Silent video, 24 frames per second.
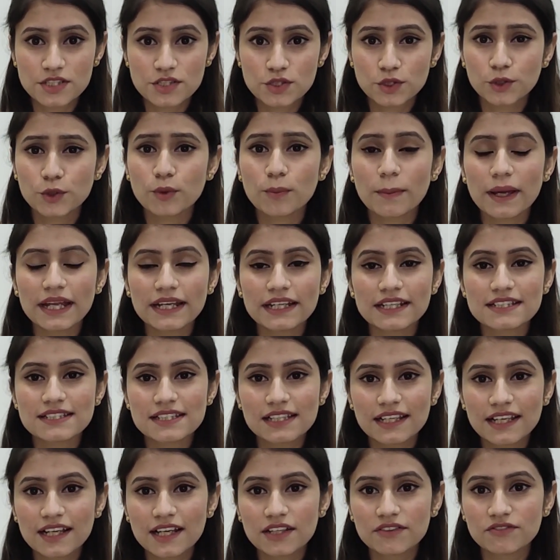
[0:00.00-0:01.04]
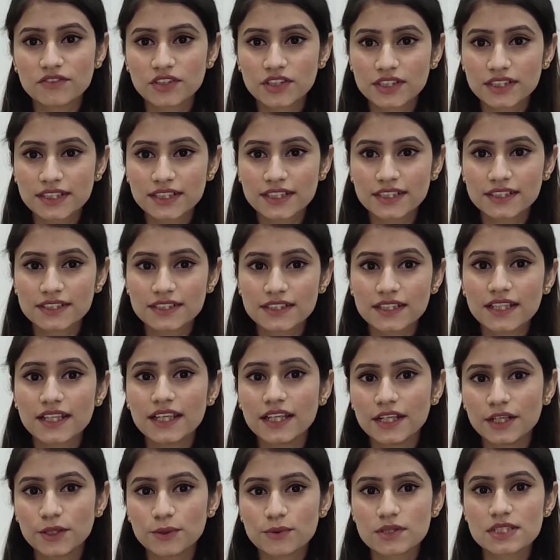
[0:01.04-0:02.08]
you might easily convert it
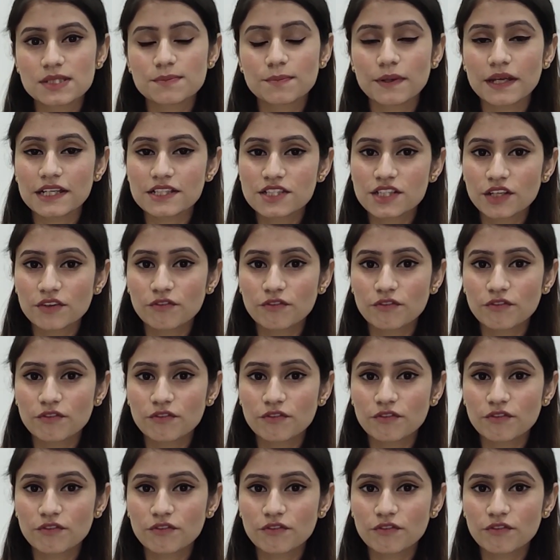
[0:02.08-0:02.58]
into a spreadsheet